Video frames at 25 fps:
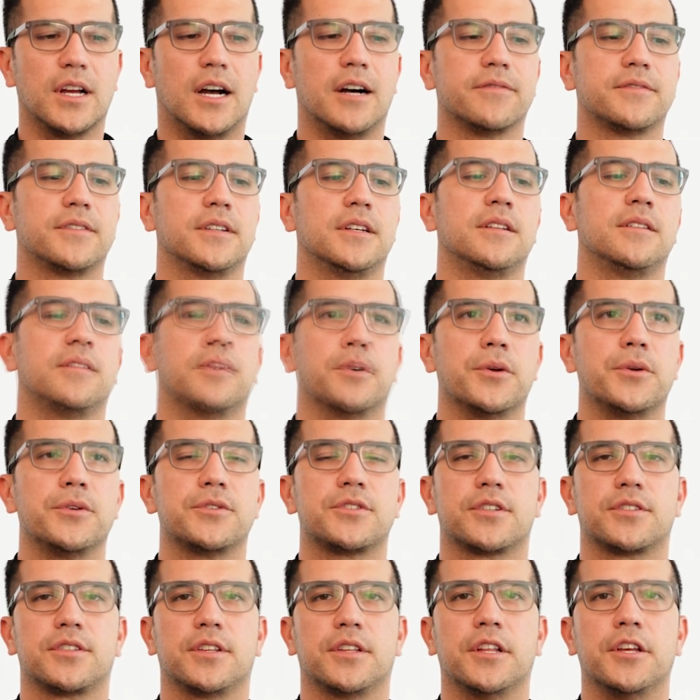often,
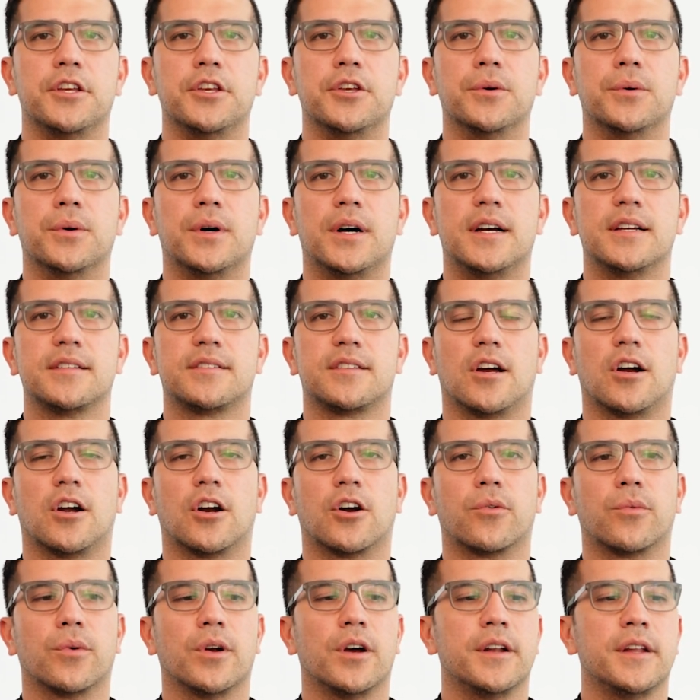producers in the US
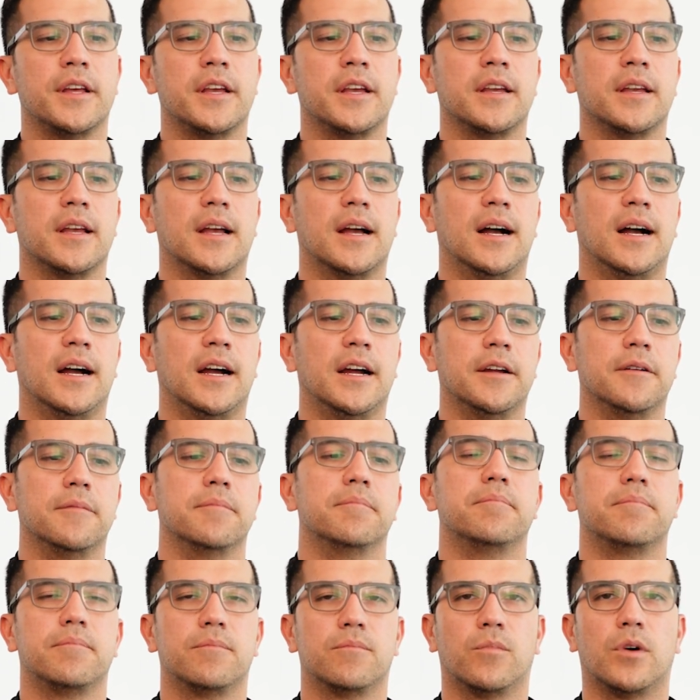are running
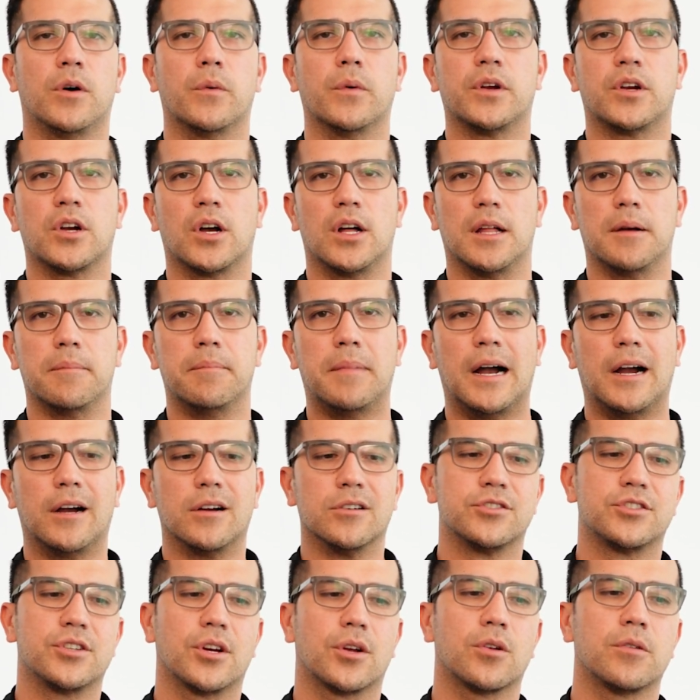what we call a
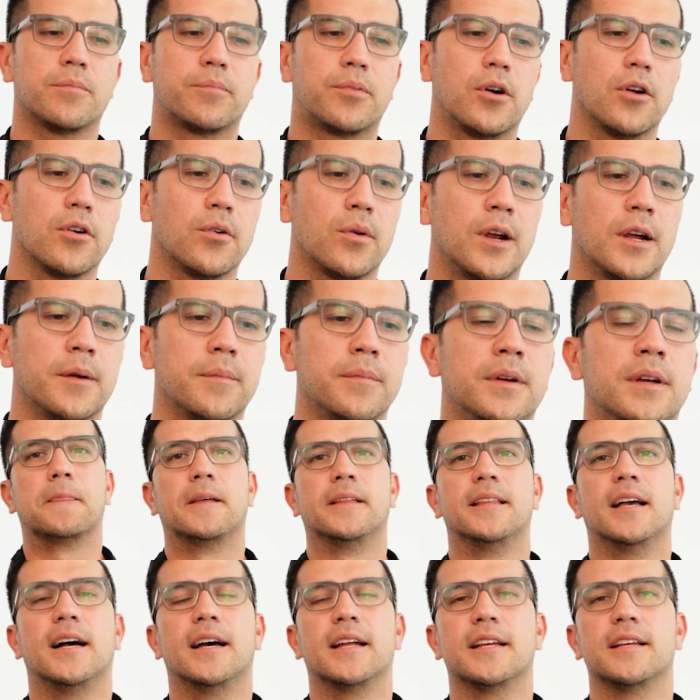bioshuttle program,
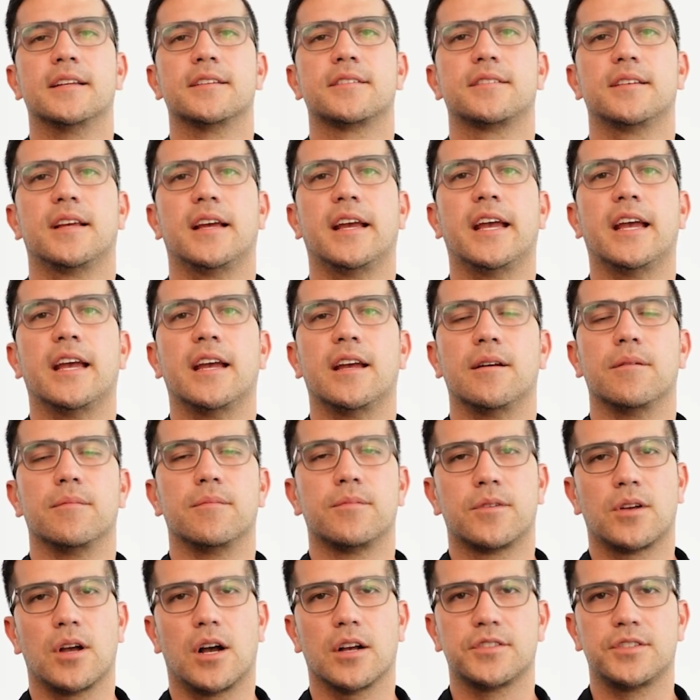and that is a
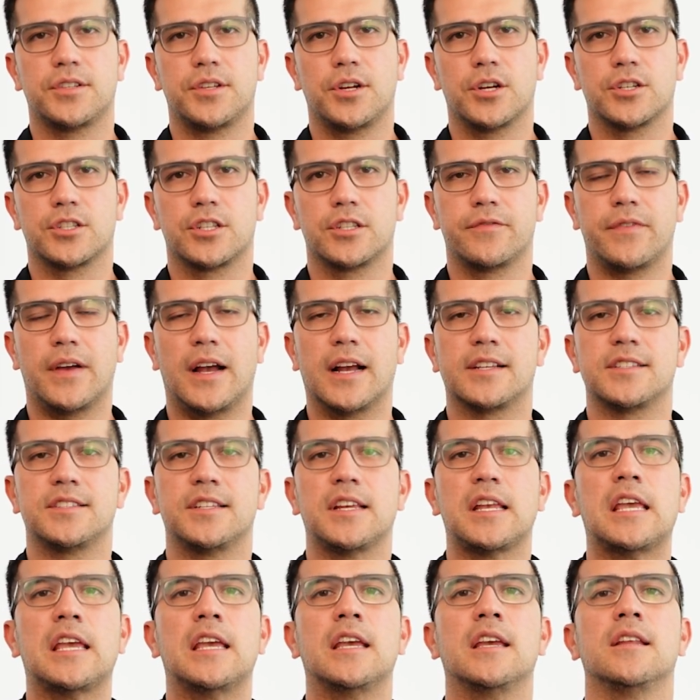coccidiosis
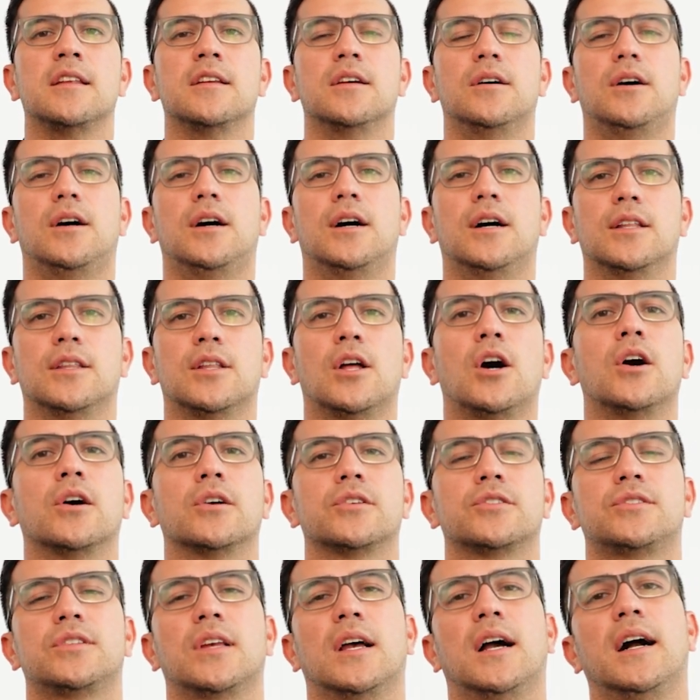vaccine
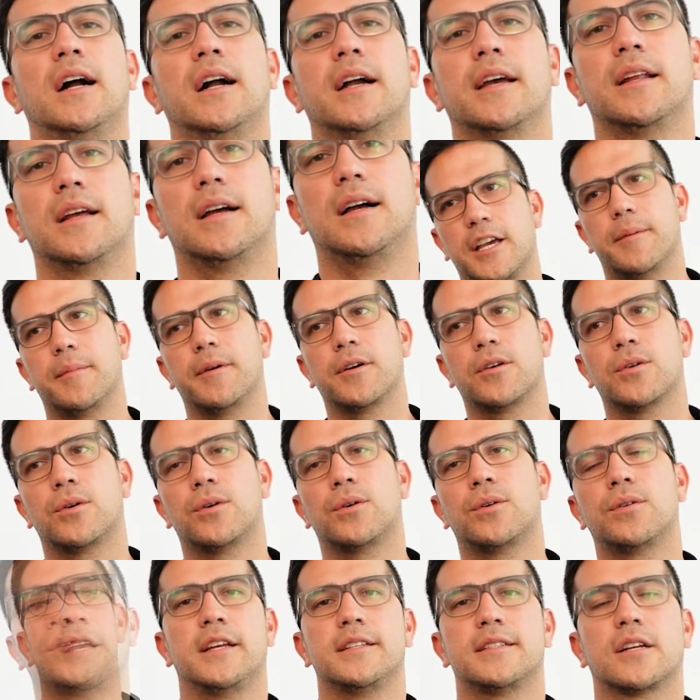alongside
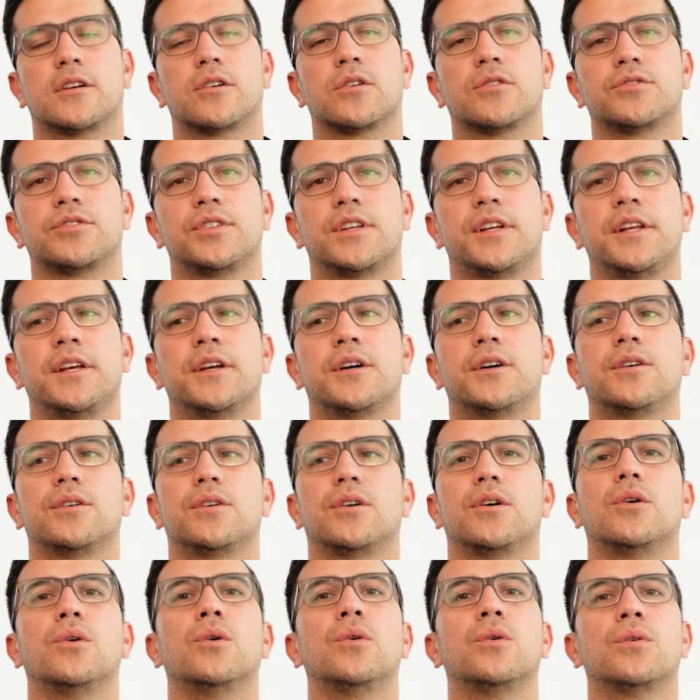chemical
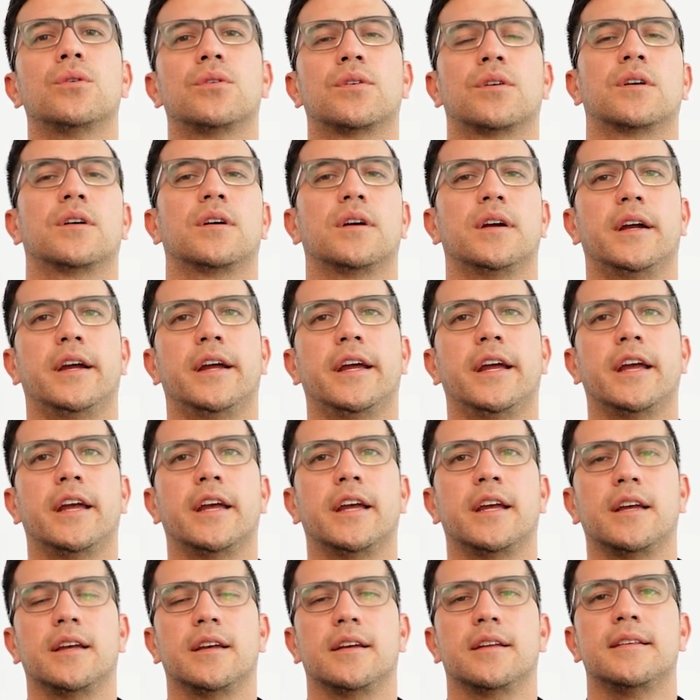anti-coccidial or
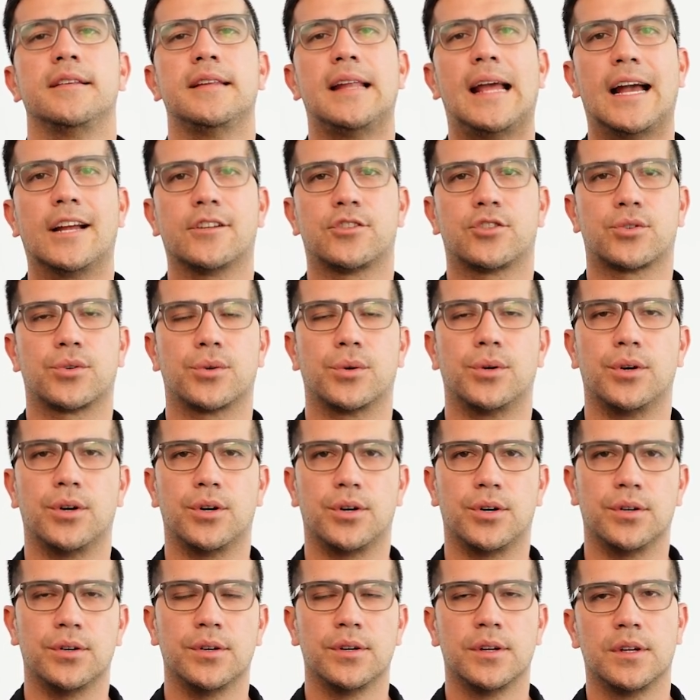a
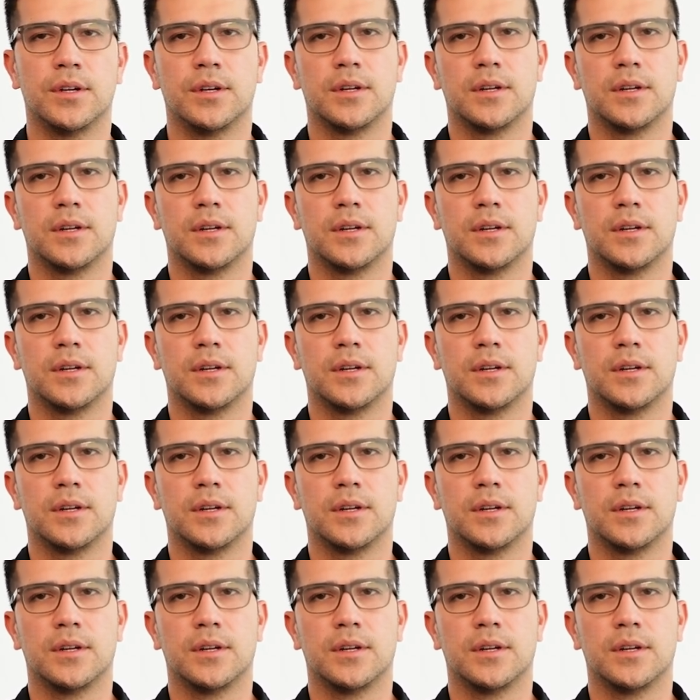natural